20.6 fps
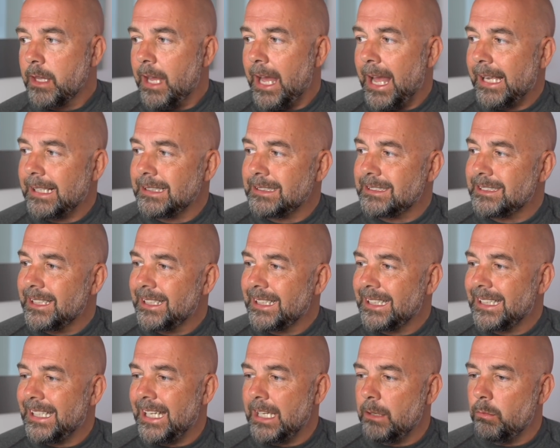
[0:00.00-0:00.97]
and
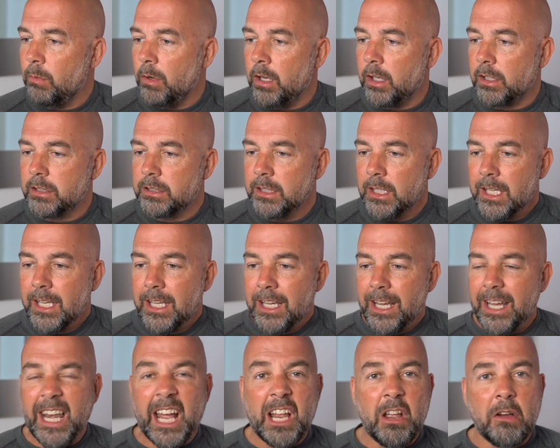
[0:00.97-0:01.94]
KeyWorks.
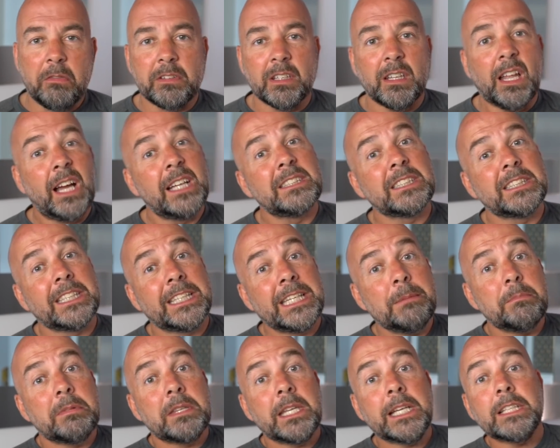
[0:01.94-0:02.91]
And I often like to
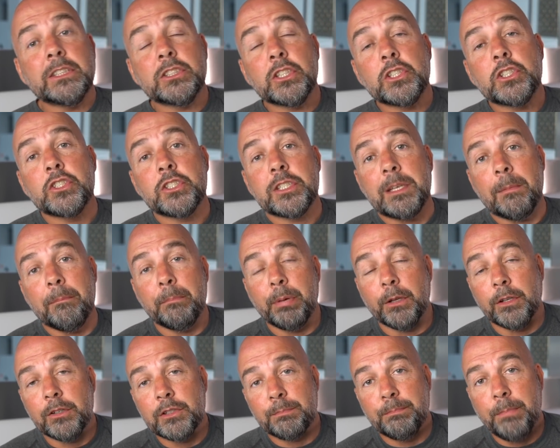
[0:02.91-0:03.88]
keep things as
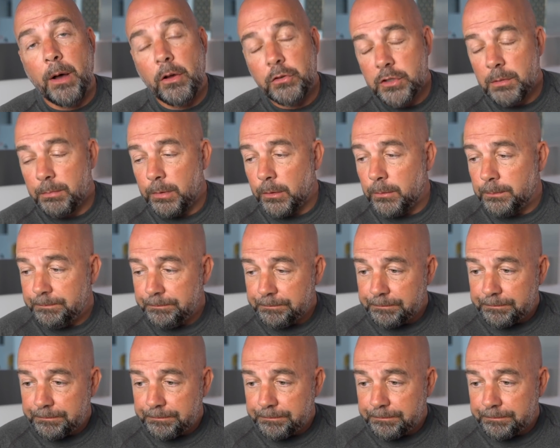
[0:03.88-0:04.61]
simple as possible.